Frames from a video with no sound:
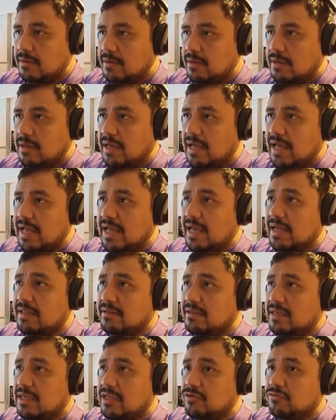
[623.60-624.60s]
and
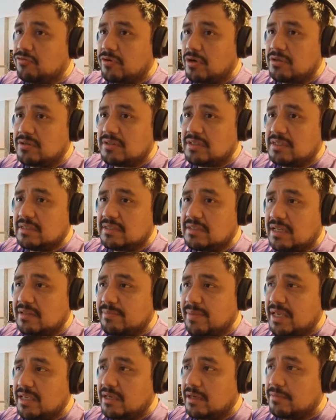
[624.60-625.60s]
it runs inside
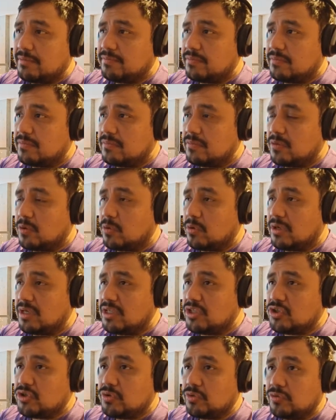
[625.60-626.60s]
Maya, or it
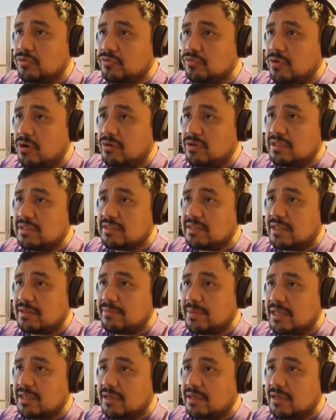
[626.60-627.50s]
should run inside Maya.